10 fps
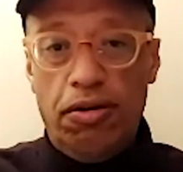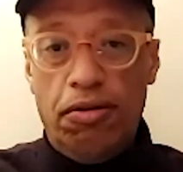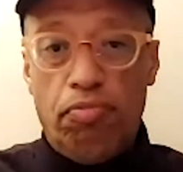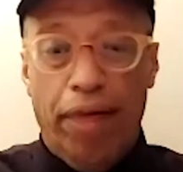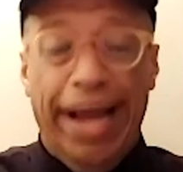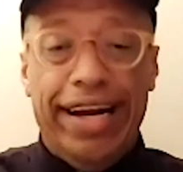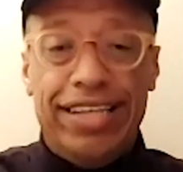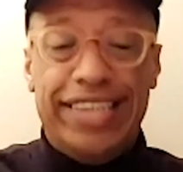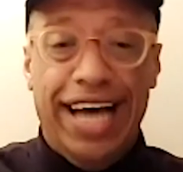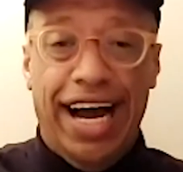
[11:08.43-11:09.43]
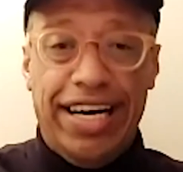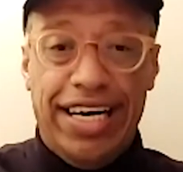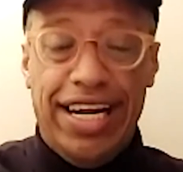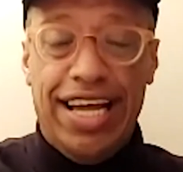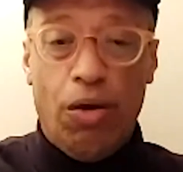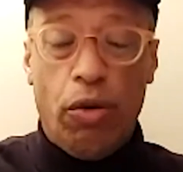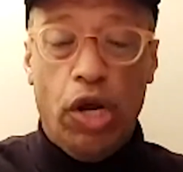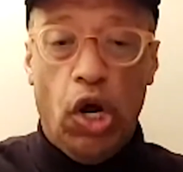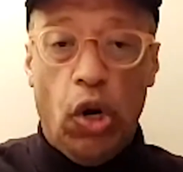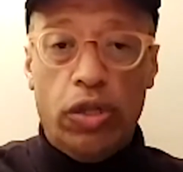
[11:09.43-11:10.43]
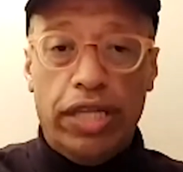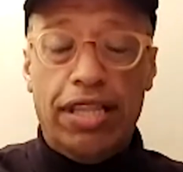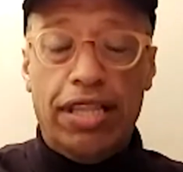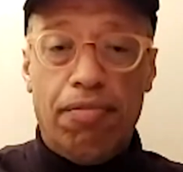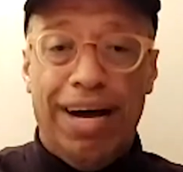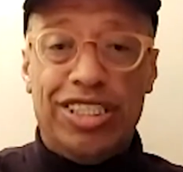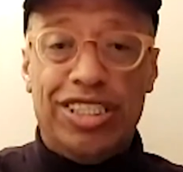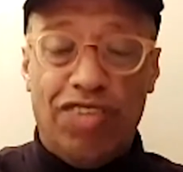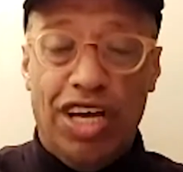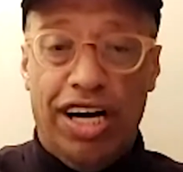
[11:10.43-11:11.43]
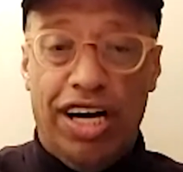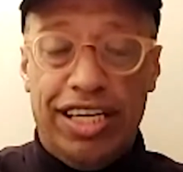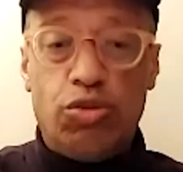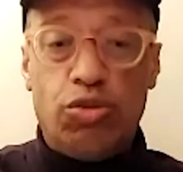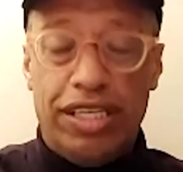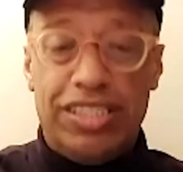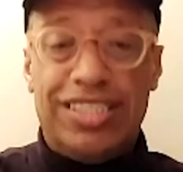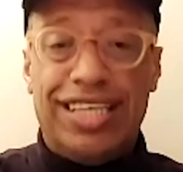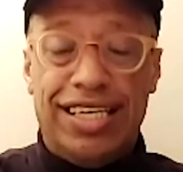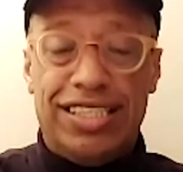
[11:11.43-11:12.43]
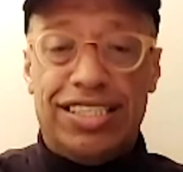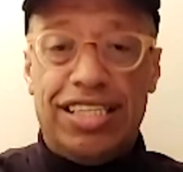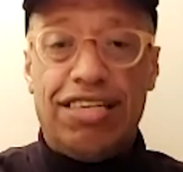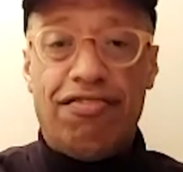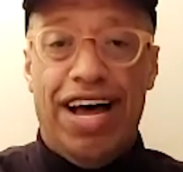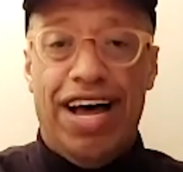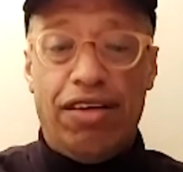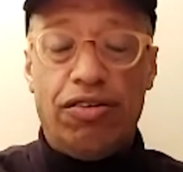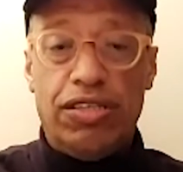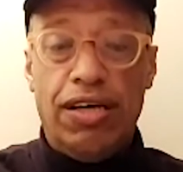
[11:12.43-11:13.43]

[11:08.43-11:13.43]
Brand is the idea that we hold in the minds of the audience with its distinctive values.